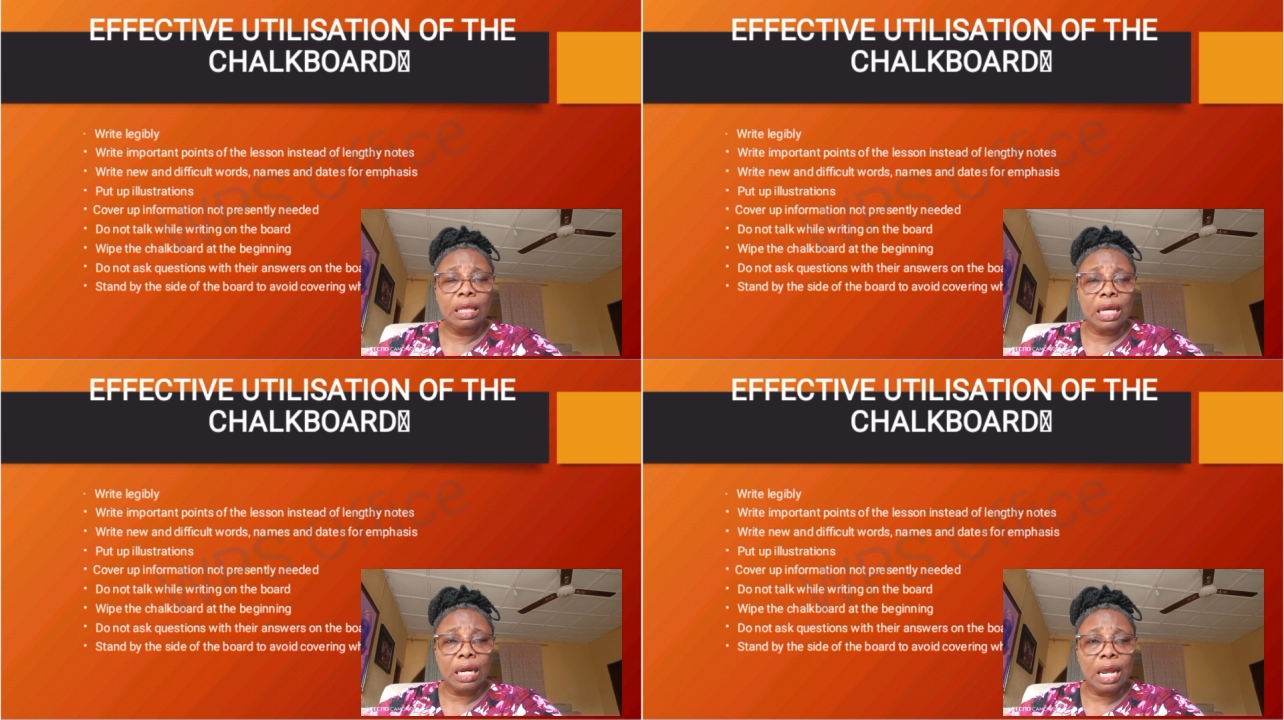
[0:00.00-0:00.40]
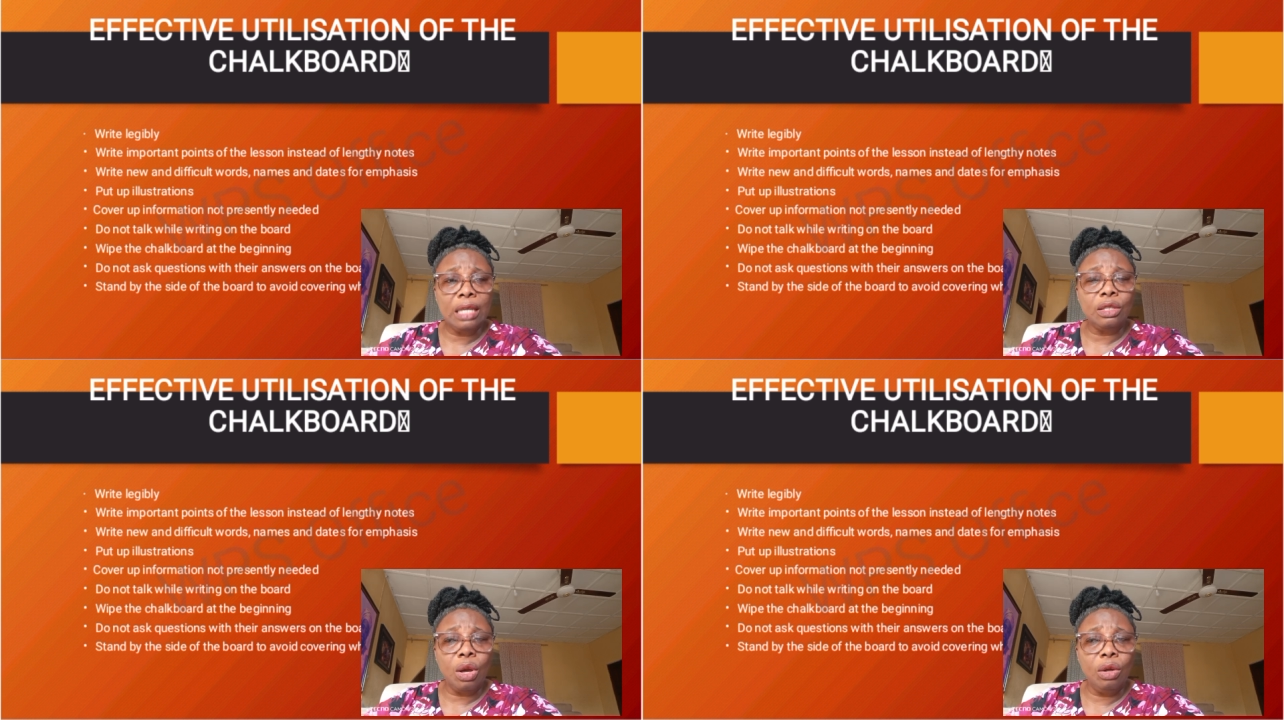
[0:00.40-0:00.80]
the
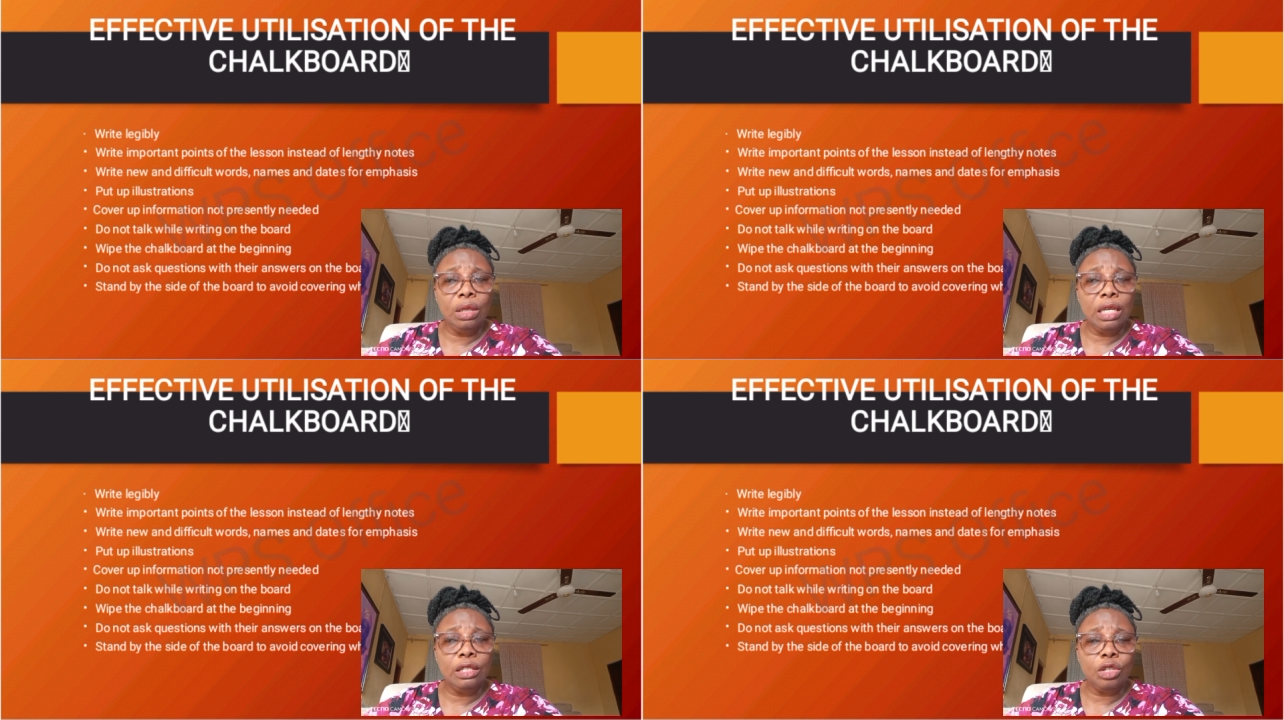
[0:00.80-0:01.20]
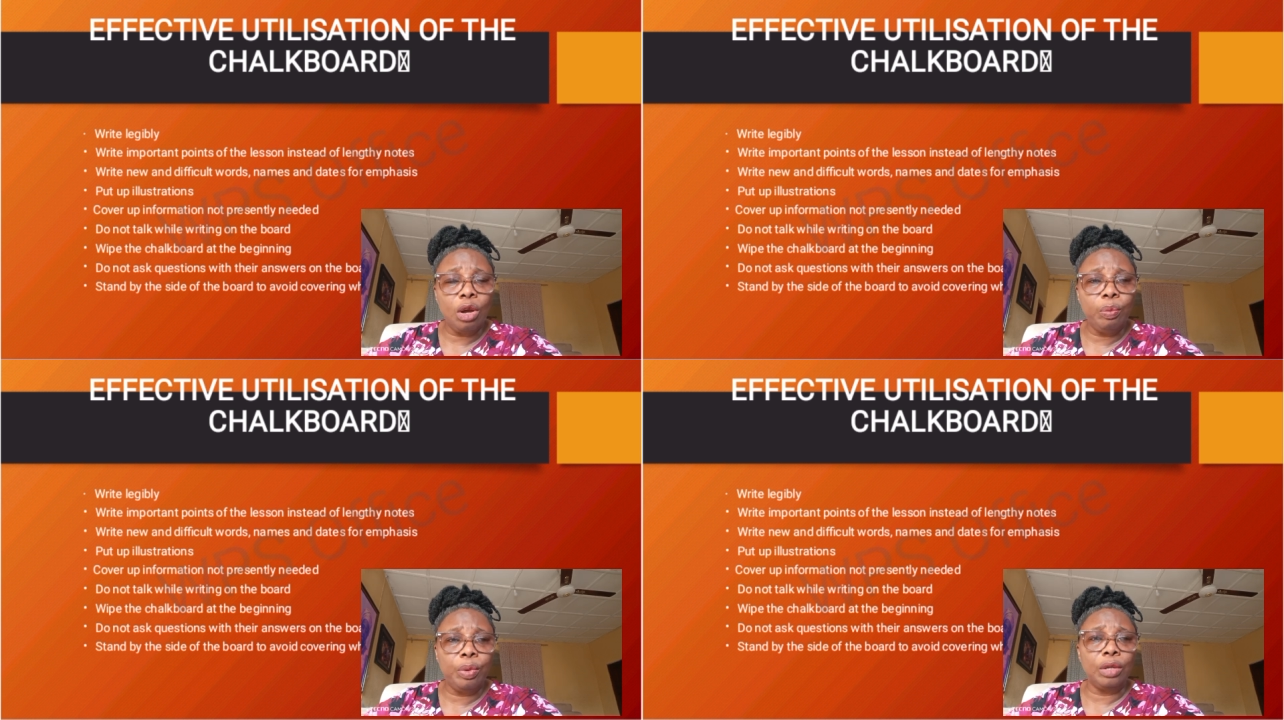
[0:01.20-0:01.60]
class on the
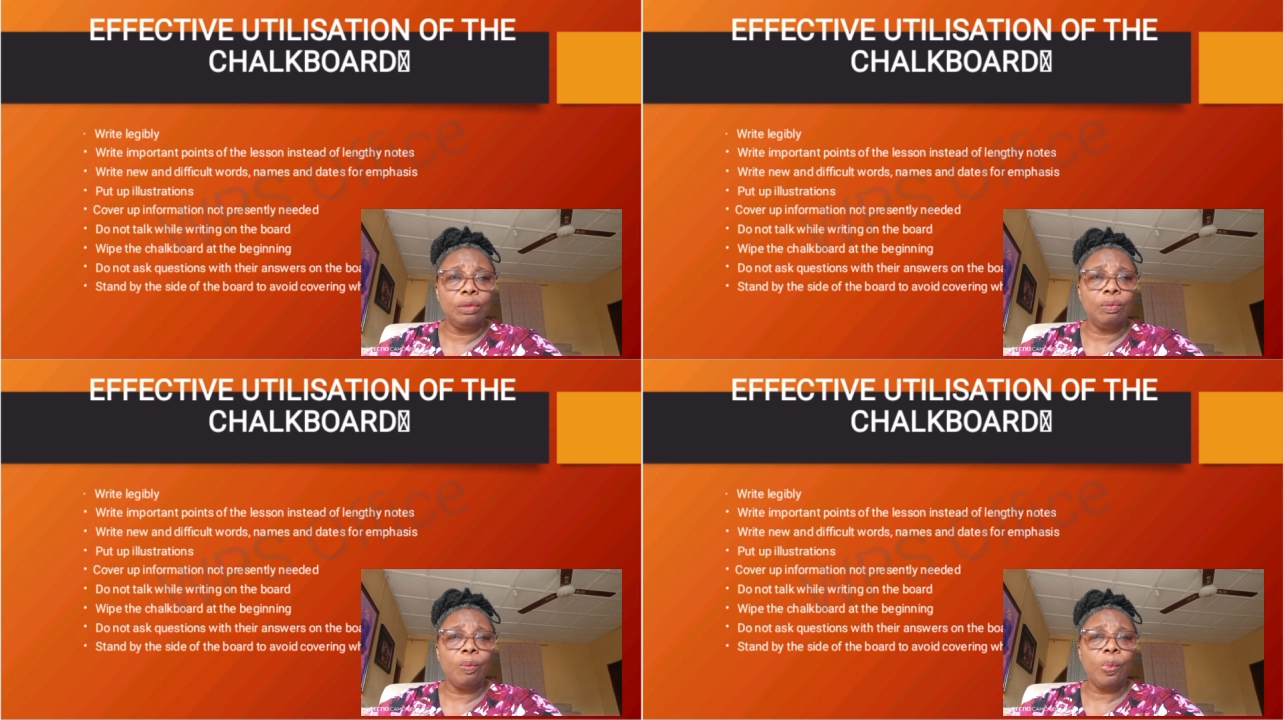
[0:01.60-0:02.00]
chalkboard.